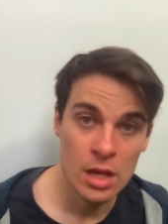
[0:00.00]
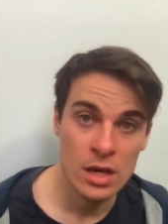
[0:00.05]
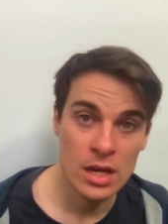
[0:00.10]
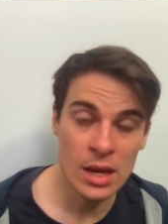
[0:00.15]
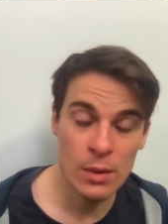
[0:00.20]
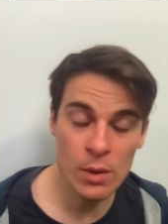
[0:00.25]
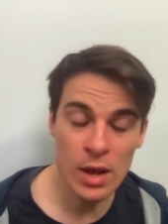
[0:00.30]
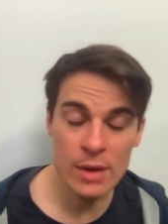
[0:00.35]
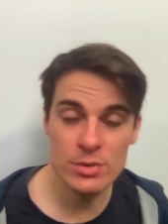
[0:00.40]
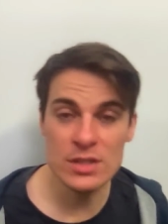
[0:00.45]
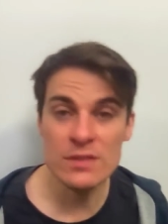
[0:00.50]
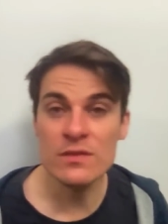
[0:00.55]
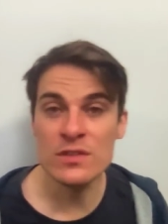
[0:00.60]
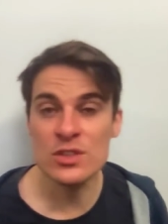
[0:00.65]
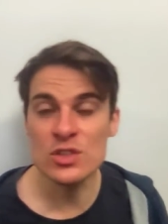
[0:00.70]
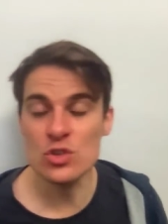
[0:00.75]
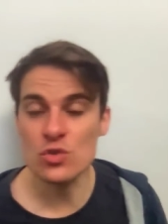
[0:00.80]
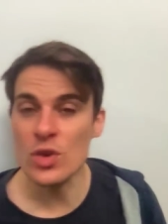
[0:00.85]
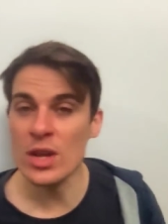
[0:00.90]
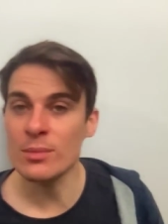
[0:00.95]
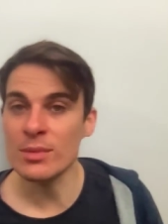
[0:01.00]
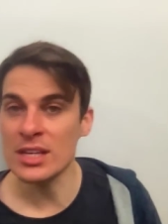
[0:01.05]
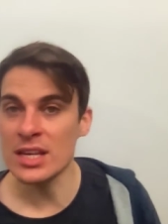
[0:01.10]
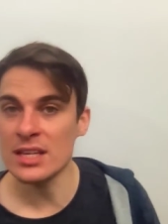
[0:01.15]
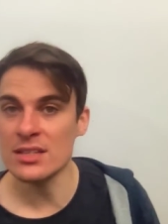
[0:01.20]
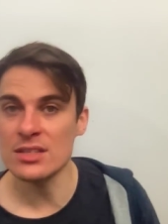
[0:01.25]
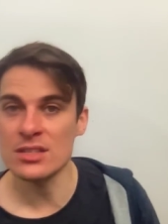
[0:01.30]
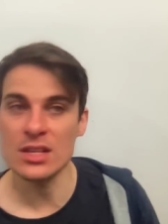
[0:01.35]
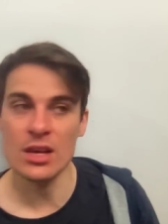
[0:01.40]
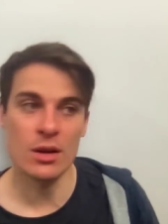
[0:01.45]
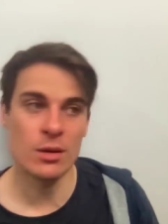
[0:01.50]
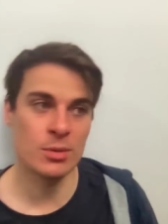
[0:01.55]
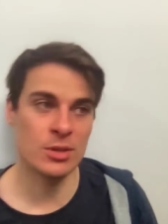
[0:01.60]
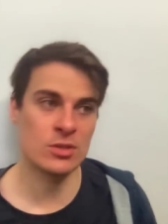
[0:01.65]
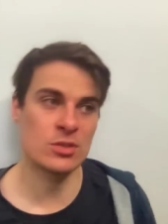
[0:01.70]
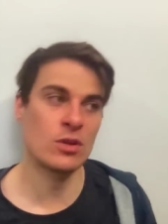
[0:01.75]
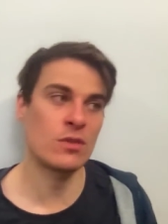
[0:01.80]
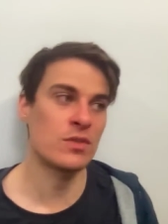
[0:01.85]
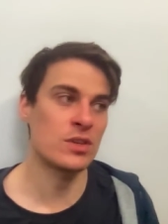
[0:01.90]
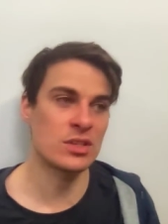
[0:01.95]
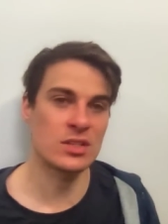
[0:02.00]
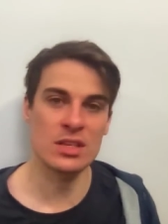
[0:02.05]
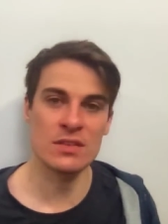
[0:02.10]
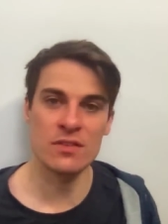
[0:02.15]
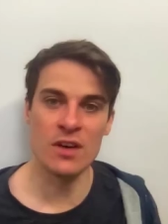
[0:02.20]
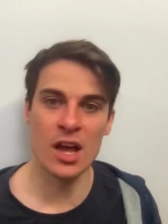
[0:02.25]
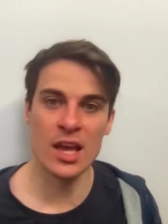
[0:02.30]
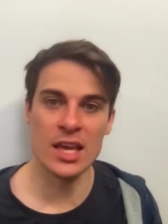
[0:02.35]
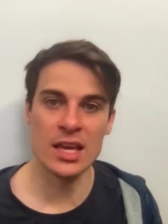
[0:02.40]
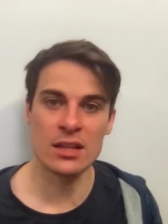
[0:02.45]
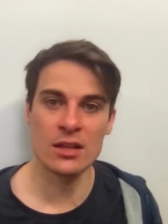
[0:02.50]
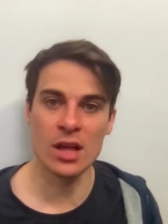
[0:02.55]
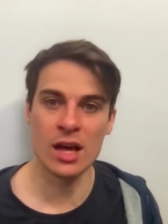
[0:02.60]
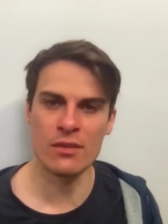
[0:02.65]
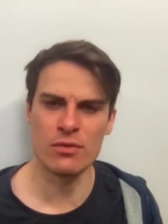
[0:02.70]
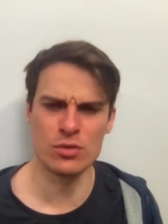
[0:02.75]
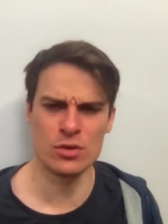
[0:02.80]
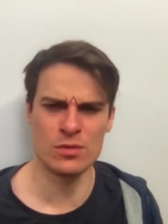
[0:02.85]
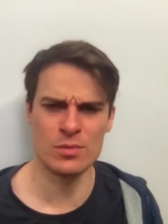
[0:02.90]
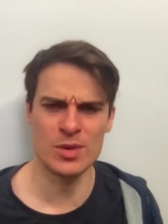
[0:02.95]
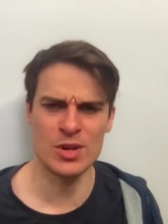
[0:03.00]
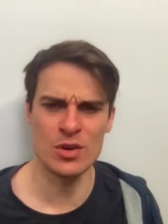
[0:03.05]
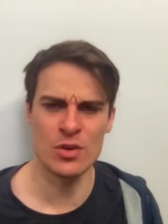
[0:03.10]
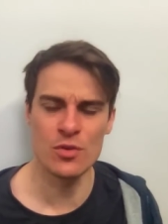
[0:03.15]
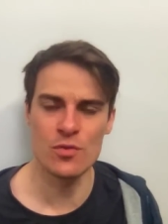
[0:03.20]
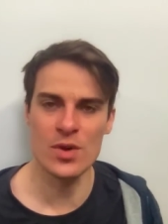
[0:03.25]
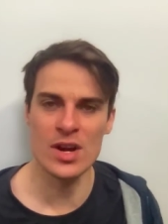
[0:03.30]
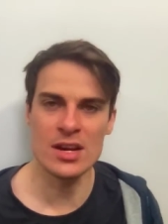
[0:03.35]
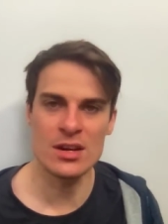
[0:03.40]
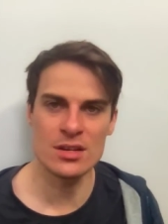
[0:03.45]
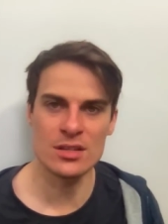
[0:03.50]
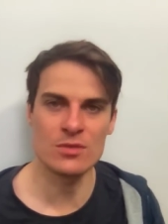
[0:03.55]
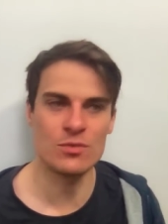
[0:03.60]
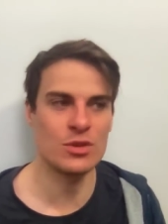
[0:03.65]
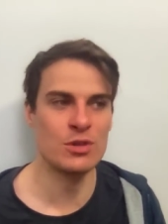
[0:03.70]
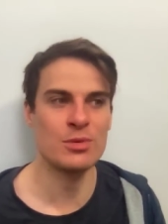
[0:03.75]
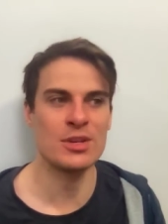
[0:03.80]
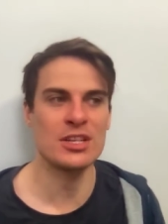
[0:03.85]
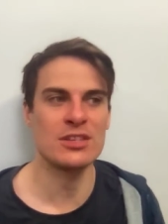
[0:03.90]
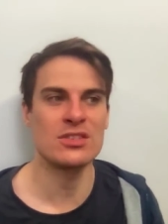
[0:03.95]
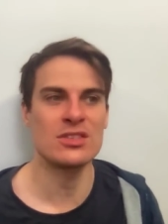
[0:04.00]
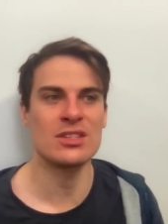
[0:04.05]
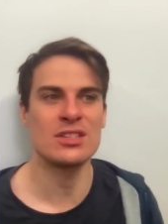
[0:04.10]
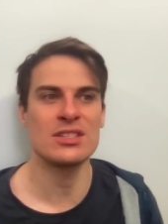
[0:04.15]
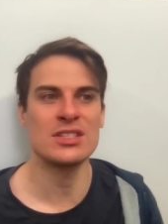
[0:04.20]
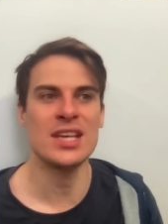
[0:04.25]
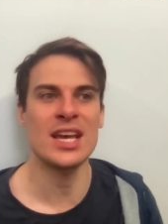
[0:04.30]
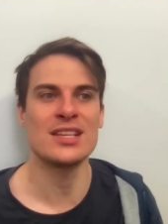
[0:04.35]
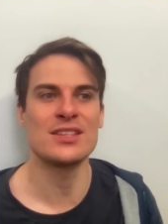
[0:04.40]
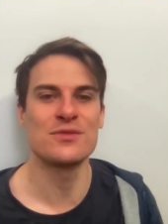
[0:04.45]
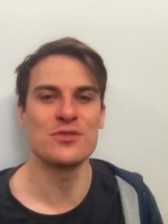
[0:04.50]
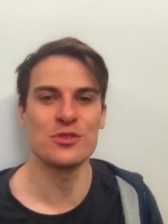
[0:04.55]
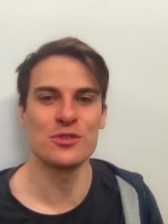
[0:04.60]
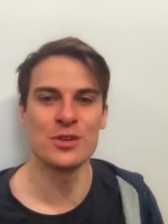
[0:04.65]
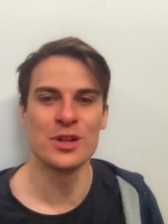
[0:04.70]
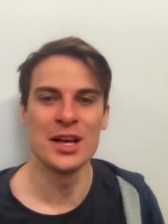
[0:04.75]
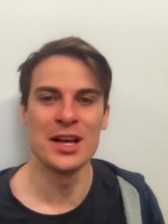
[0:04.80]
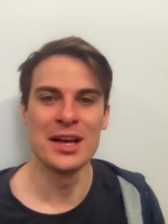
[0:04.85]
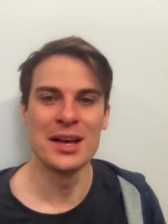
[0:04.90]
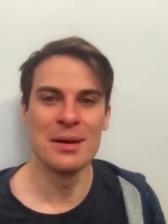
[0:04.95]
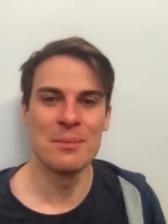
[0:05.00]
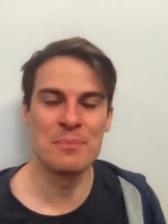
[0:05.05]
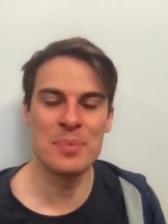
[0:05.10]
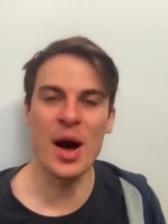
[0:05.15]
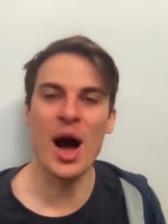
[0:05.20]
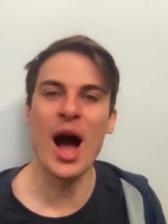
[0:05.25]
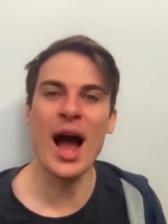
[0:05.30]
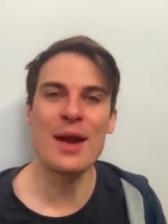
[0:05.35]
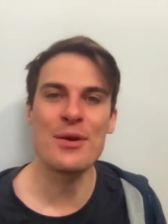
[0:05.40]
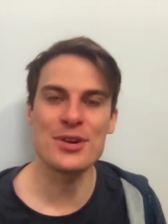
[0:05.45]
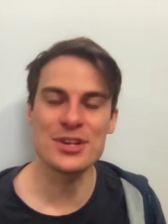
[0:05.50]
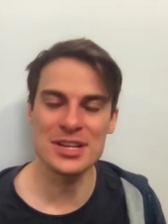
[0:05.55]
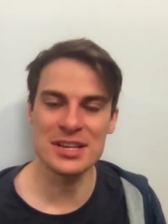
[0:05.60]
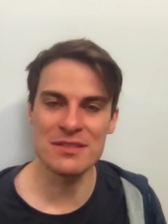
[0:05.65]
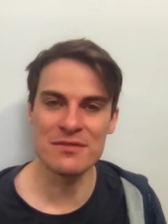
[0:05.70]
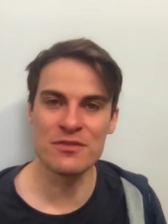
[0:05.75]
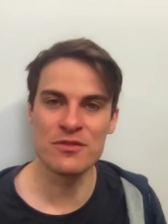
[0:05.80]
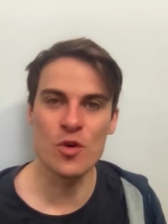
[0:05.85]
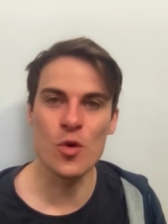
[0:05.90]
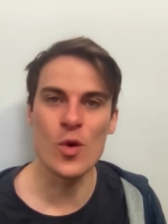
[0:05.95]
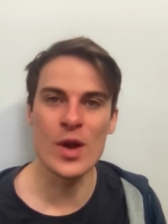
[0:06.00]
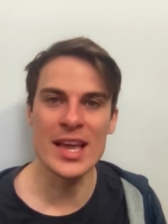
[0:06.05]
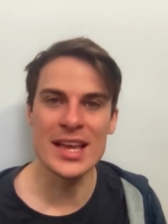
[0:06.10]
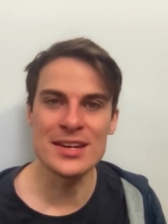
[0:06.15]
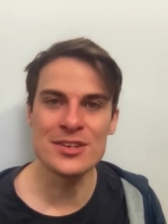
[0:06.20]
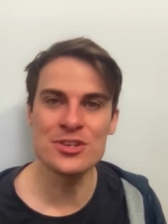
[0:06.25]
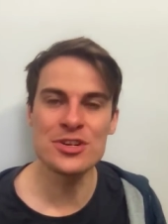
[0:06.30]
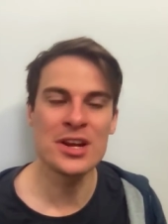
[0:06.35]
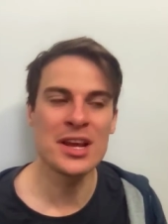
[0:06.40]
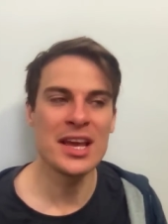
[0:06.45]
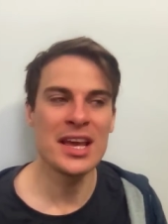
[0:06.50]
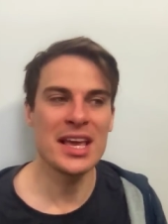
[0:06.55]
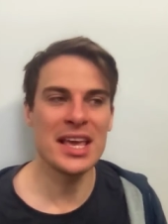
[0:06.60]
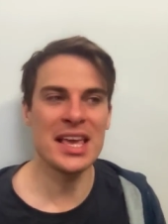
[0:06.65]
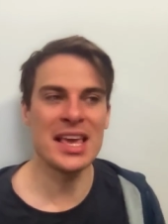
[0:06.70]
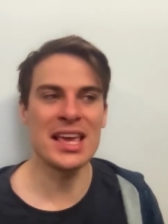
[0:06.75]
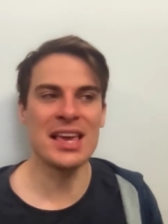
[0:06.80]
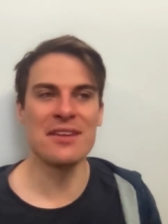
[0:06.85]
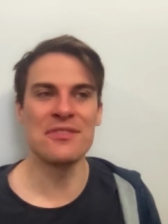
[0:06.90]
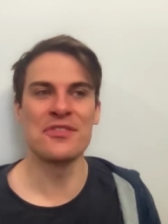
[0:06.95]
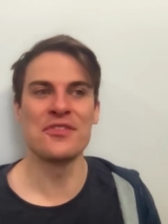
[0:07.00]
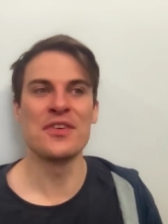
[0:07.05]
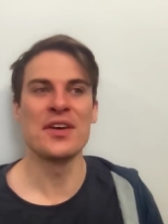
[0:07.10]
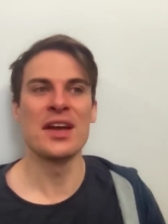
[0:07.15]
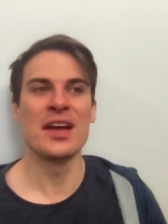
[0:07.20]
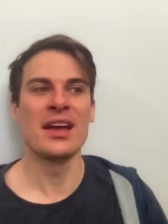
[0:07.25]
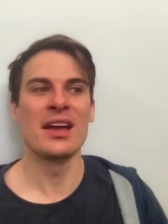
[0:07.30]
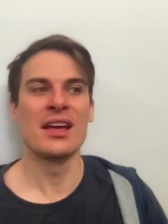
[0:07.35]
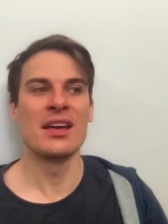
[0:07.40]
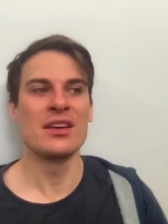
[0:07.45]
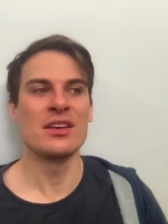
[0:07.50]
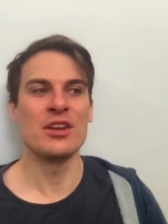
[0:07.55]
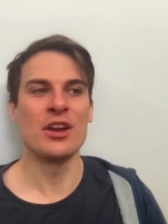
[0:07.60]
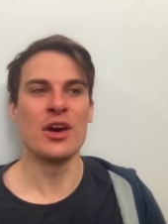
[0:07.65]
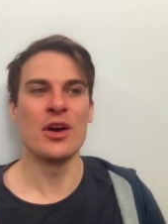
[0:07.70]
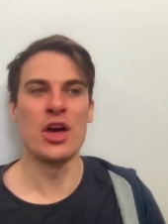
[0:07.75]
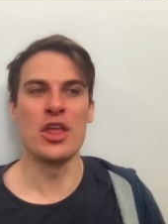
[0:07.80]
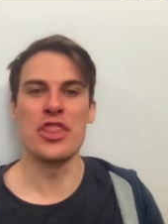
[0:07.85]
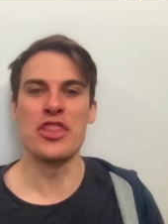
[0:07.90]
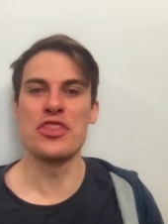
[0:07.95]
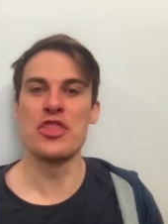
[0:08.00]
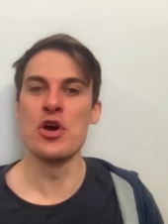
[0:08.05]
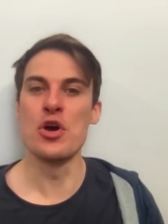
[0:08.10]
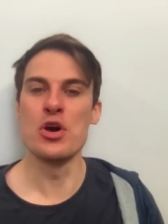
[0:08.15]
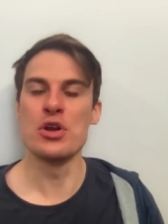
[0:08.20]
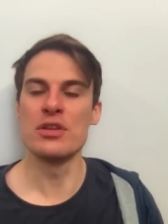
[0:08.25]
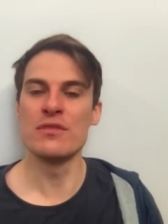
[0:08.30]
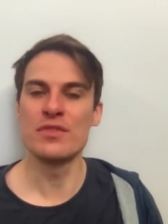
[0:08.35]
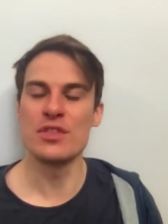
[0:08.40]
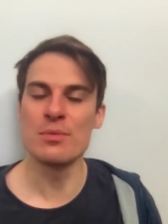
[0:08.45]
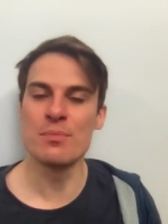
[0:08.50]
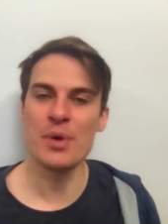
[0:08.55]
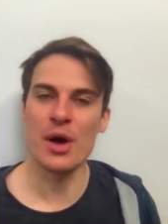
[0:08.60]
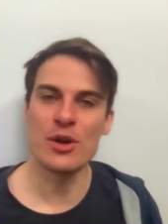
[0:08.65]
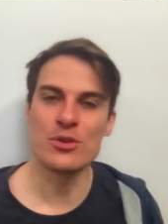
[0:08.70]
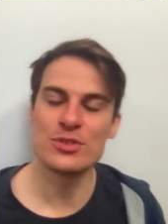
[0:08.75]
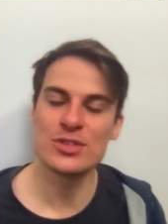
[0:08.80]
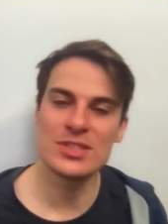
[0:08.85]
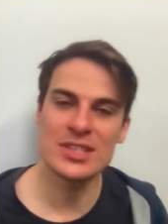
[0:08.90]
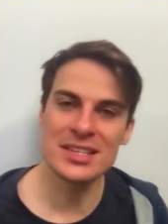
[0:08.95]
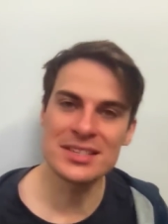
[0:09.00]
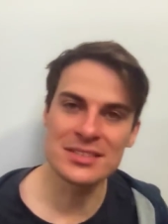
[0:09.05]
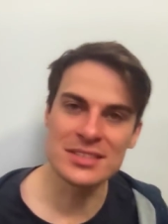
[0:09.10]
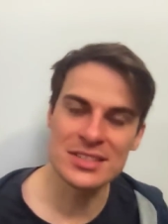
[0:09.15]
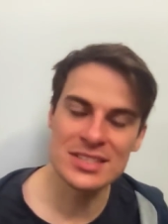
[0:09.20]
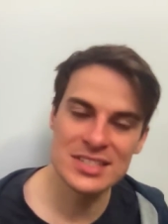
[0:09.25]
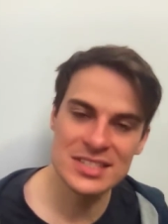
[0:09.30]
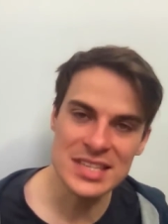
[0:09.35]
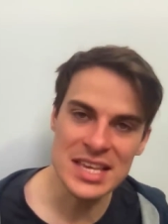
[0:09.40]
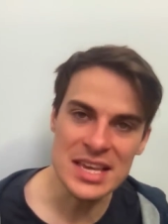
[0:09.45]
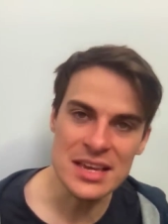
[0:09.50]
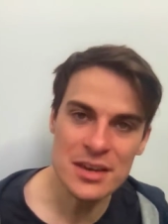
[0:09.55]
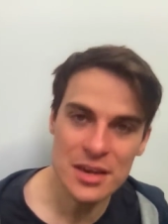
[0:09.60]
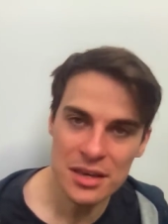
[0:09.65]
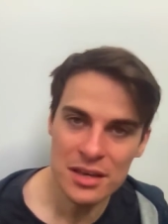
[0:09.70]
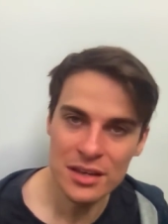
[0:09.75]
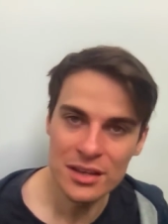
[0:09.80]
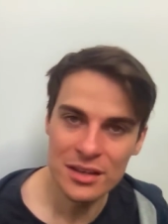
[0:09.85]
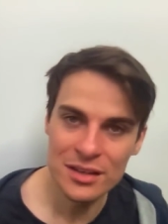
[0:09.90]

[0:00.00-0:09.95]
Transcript: Now, why was it extremely necessary? Because obviously, Viking life would have been horrendous. It would have been a successful pirating voyage if, you know, a third of the boats didn't sink